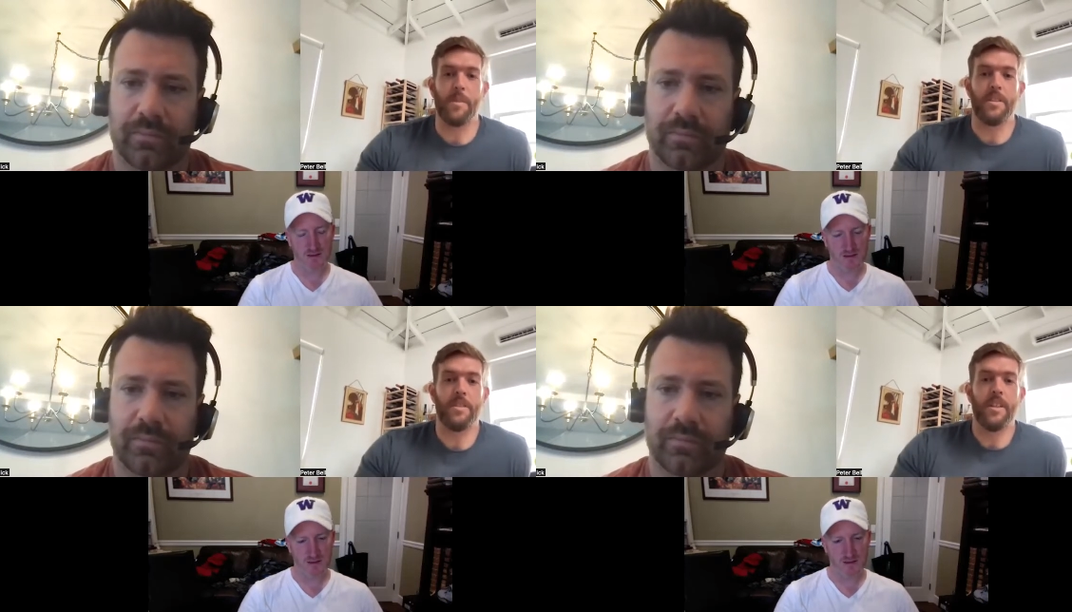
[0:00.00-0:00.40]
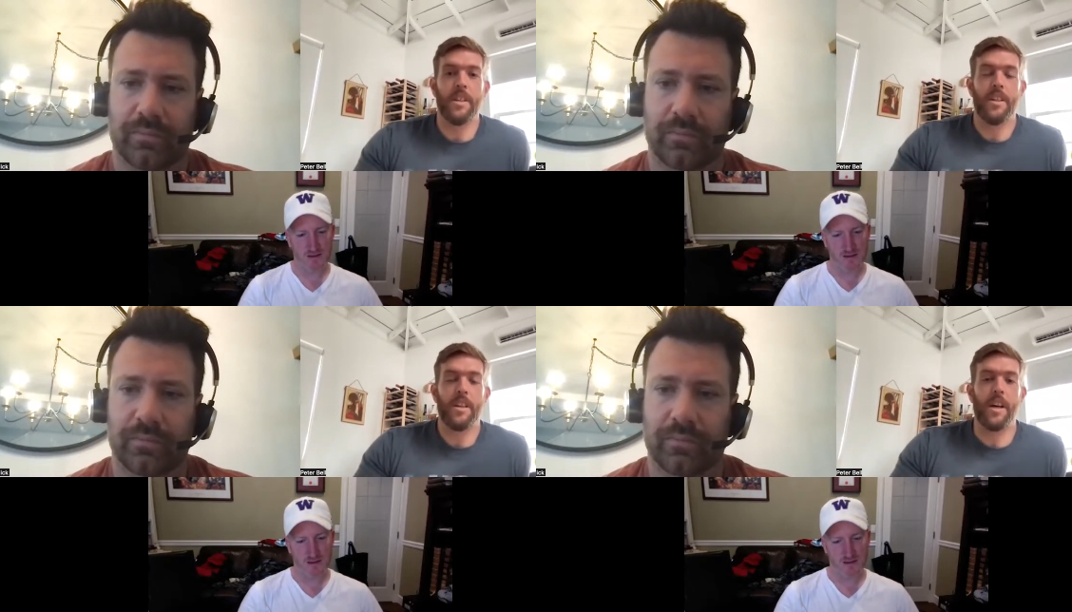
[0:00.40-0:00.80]
Speaker 1: But
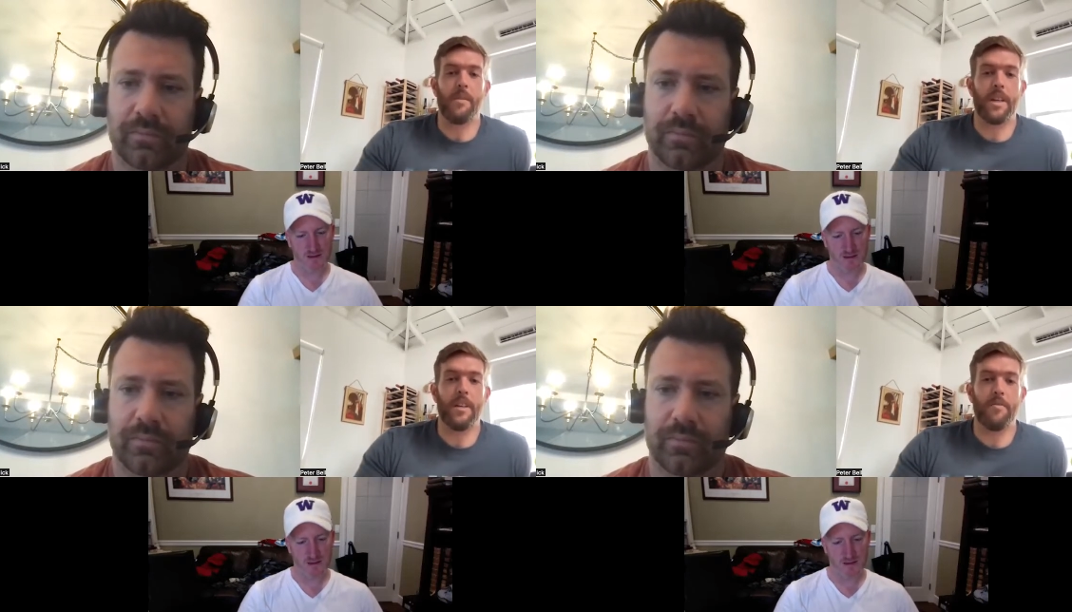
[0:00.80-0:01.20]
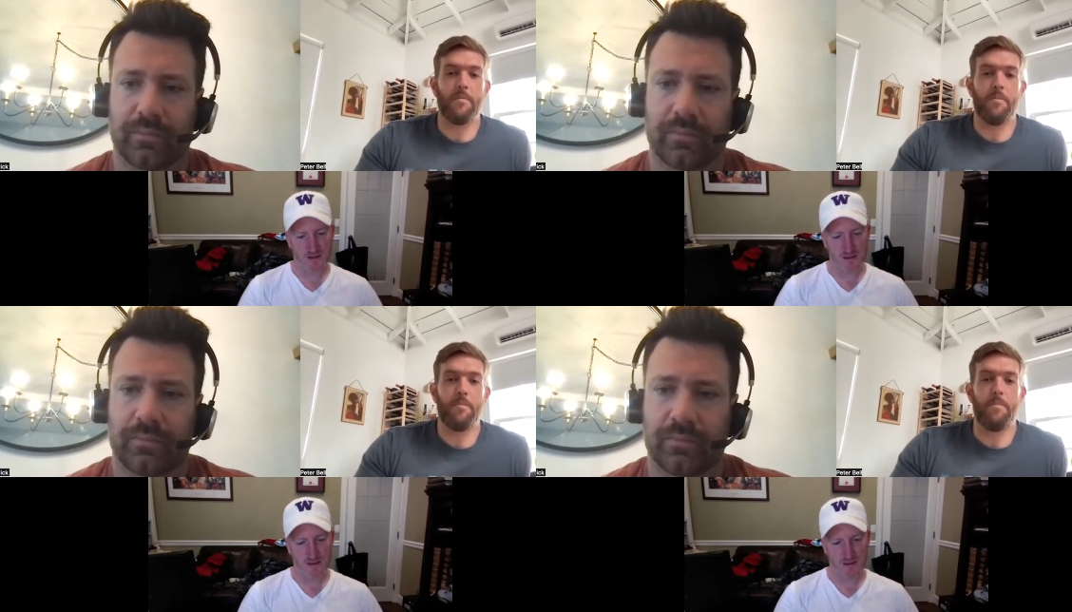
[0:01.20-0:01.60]
um, kind of
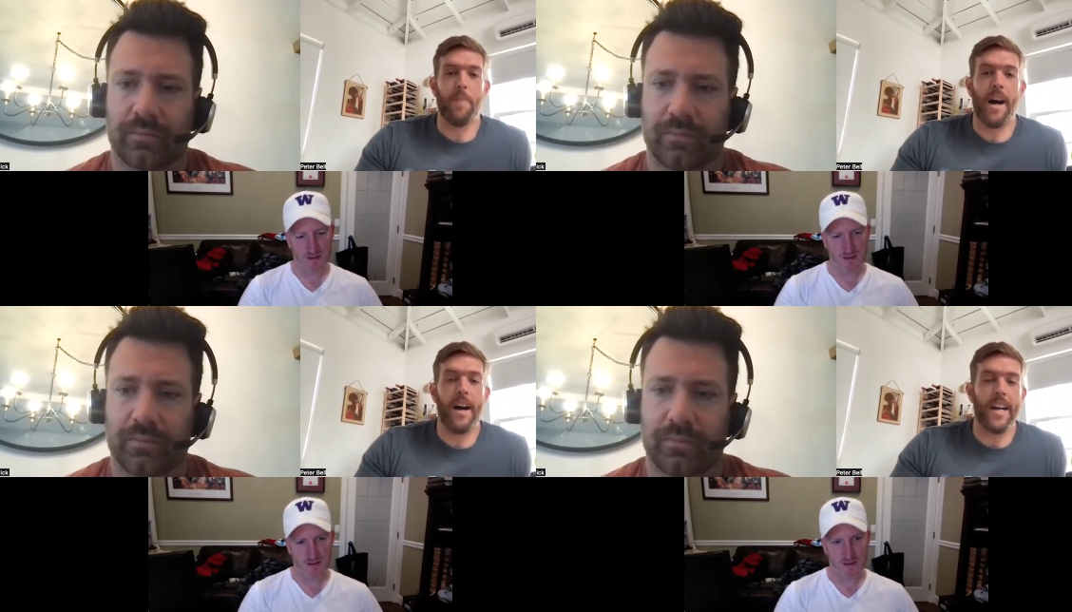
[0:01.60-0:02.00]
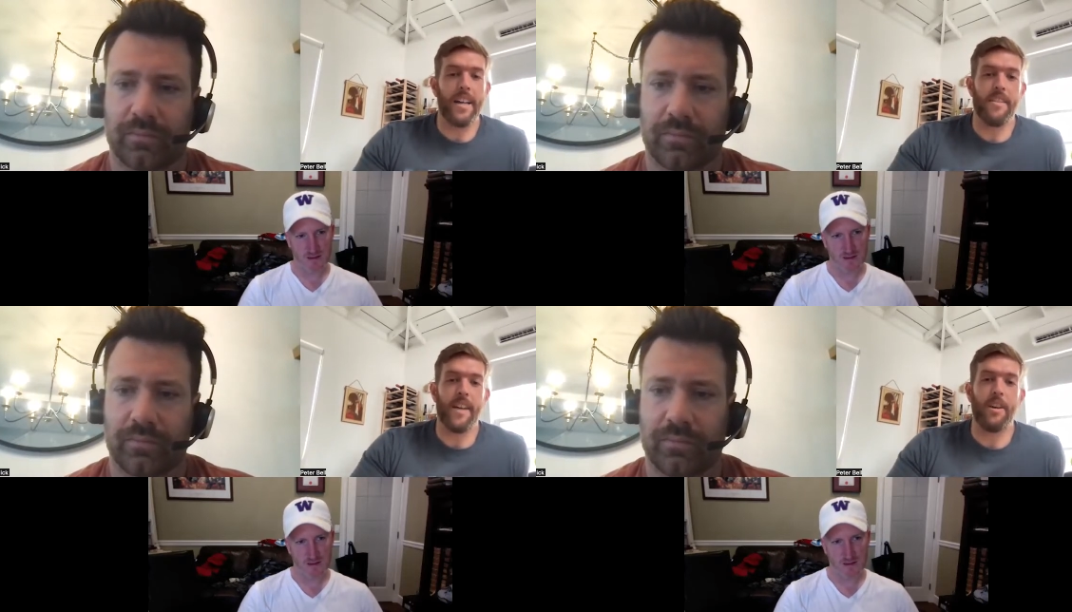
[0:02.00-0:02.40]

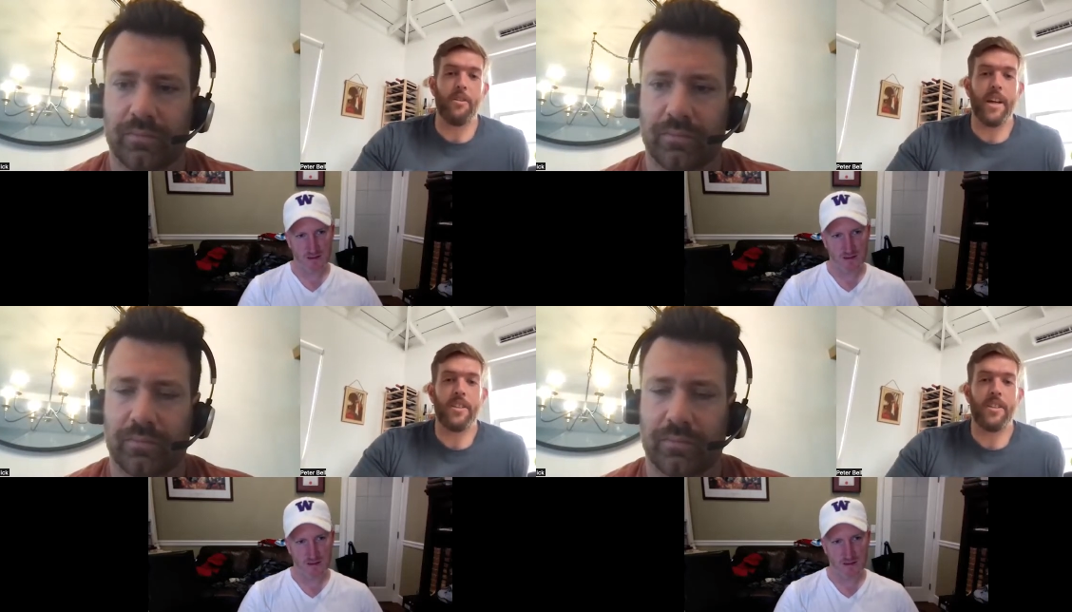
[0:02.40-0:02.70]
behind that, who